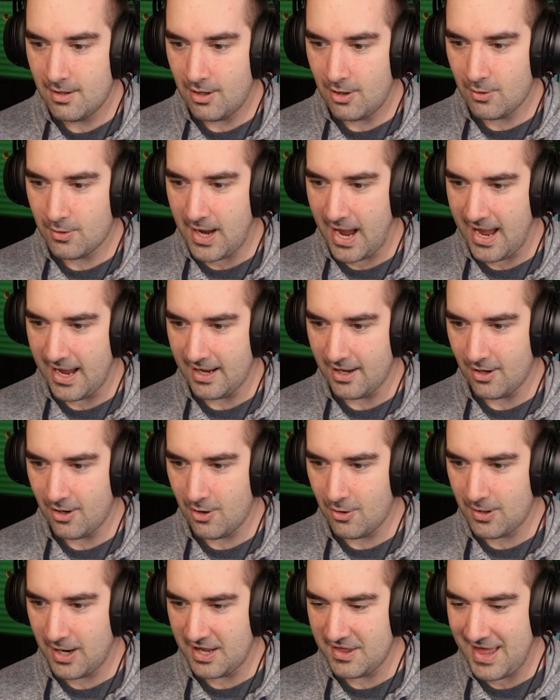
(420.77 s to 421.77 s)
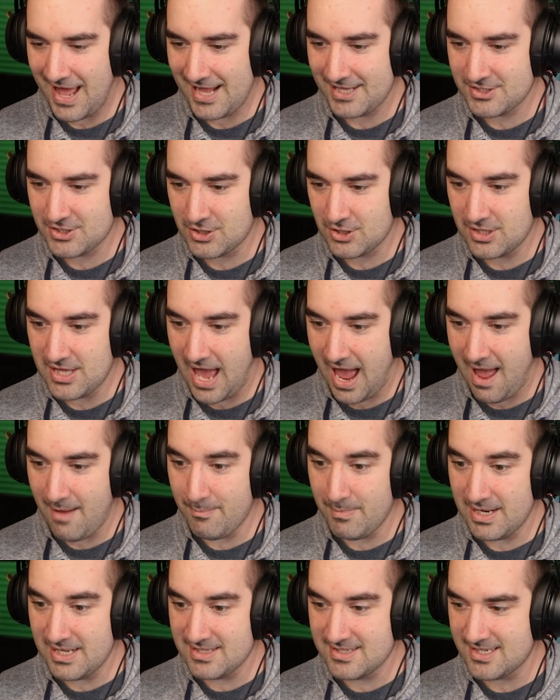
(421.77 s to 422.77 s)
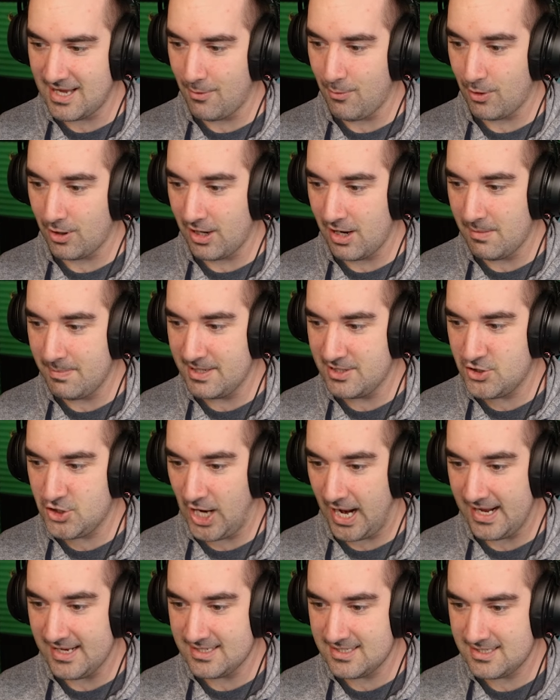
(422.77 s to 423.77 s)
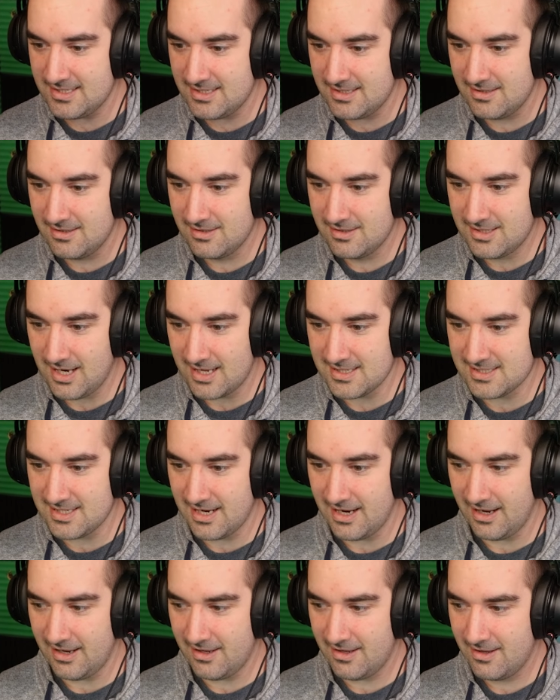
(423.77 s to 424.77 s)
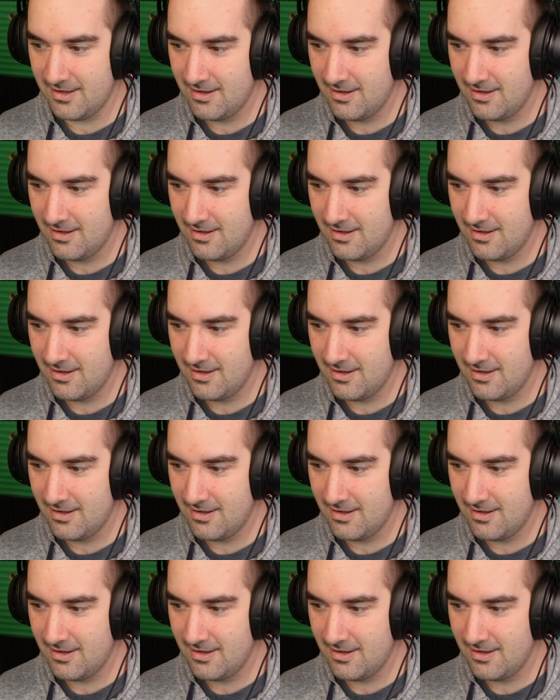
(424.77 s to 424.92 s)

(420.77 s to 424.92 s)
Okay, okay, that means that we're gonna be chased, doesn't it?